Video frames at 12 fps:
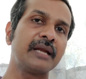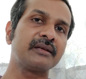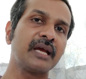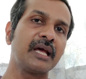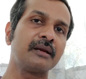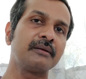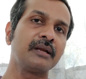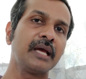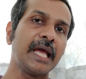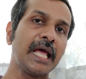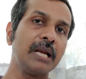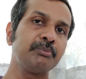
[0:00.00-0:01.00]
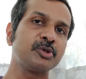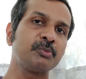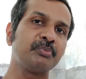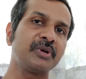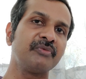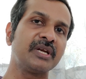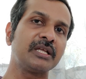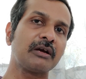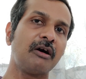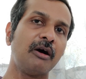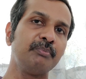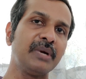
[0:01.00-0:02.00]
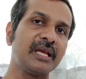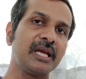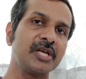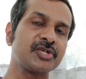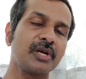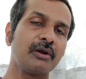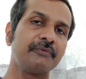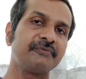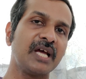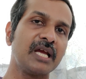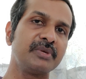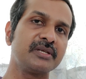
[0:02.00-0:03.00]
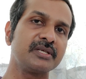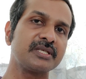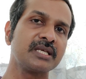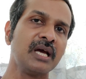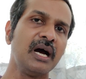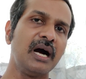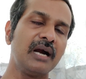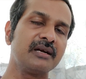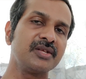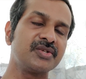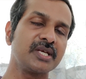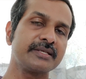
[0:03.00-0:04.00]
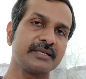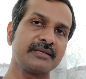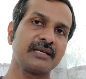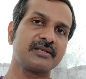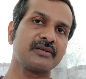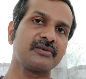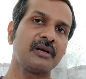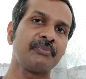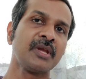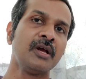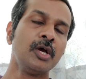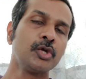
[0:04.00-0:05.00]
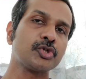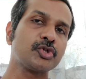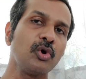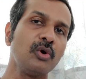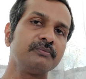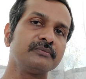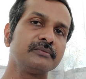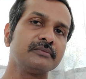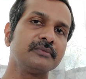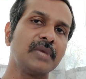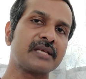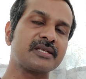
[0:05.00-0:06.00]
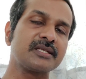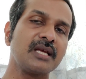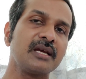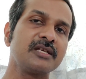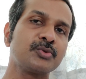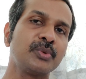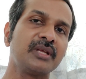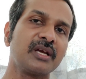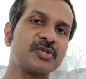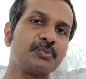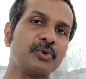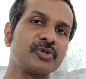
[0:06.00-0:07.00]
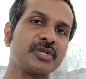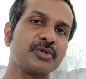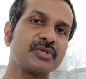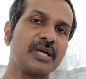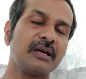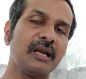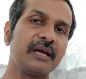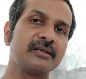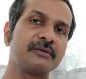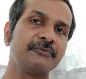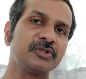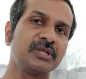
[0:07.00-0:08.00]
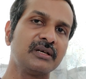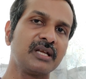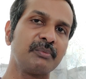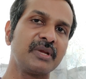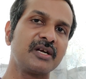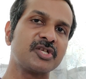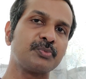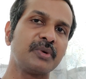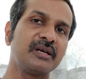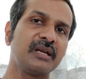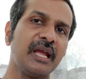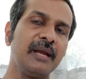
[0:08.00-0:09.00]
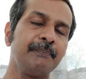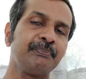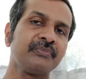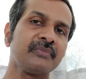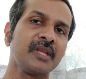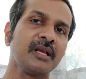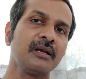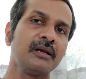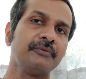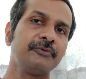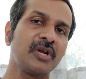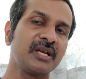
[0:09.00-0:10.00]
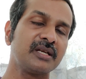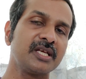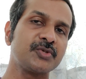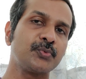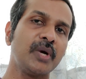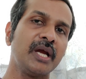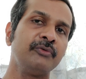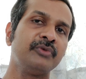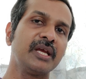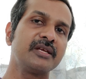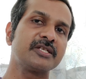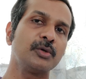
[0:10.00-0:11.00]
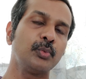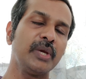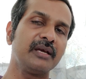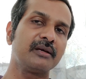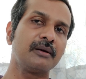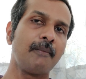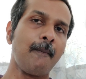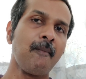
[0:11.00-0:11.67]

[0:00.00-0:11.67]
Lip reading: that can help to prevent the complication of diabetes, heart diseases, etc. So, exercise with exposure to sunlight for 30 minutes per day for at least 5 days a week.